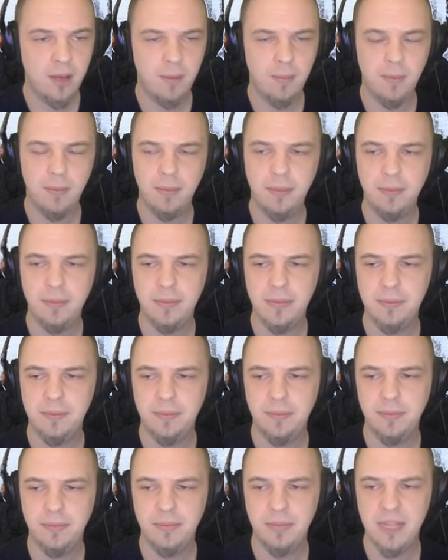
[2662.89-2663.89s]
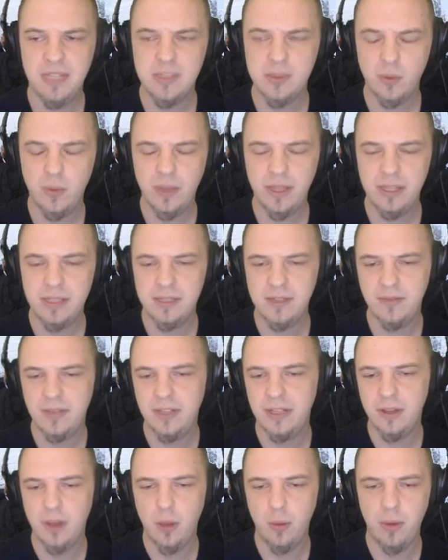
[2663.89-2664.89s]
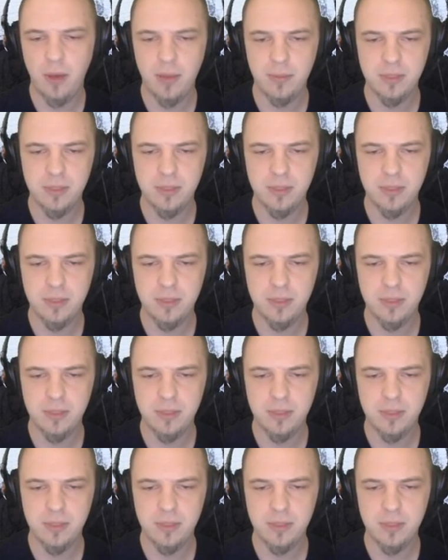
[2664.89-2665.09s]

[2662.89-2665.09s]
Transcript: Um, it's a relatively